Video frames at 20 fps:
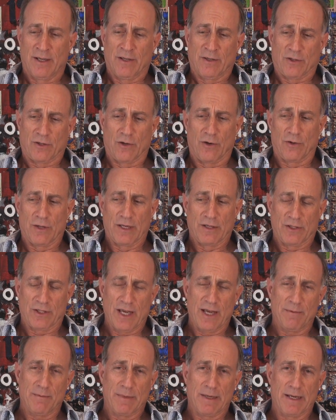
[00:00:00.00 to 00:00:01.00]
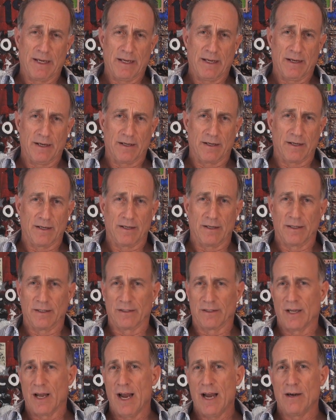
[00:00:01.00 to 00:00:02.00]
So they sent me an
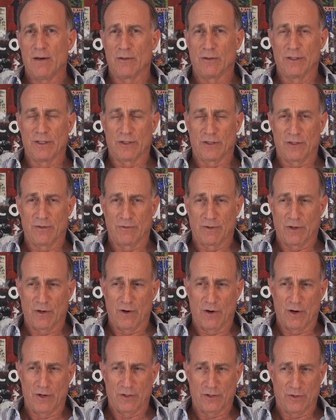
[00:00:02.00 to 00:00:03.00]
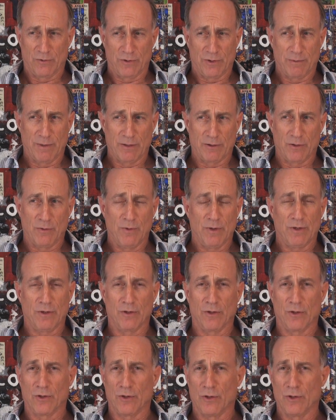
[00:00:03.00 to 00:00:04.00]
entire list of the cards. There was about
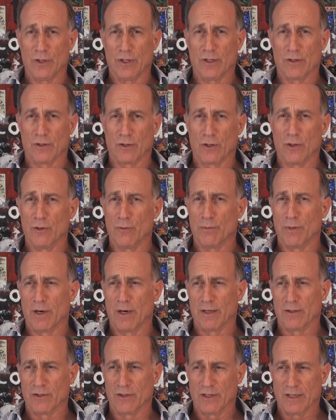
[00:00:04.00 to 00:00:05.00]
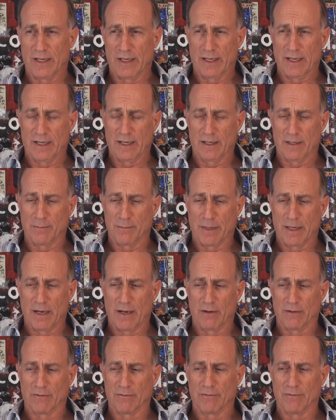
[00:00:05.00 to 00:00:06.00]
230 of the coupons and
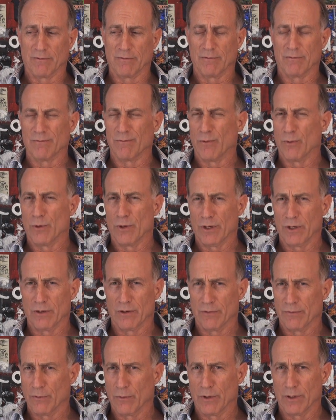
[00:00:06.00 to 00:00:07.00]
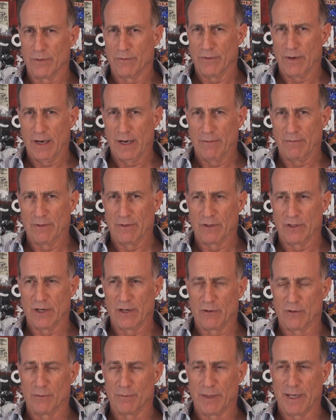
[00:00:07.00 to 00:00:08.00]
about 40 or 45 of the
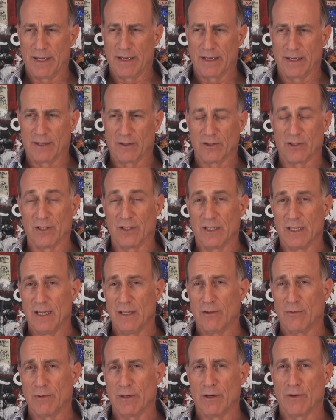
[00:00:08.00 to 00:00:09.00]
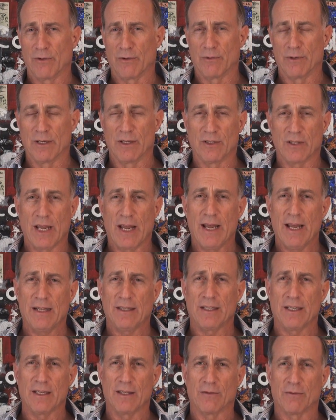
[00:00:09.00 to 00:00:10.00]
general bakings, the D303s
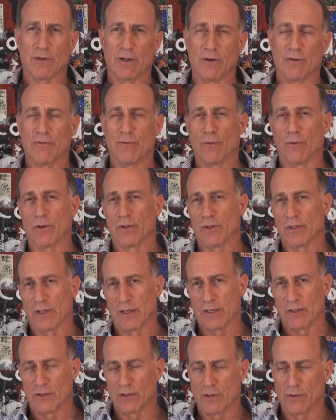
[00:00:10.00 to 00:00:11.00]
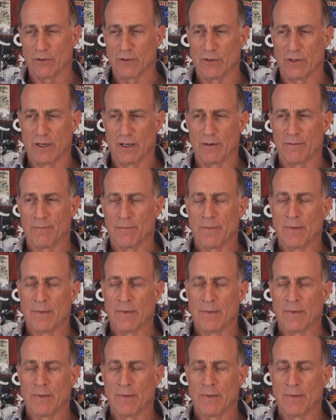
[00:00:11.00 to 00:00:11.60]
and D304s that I showed you there.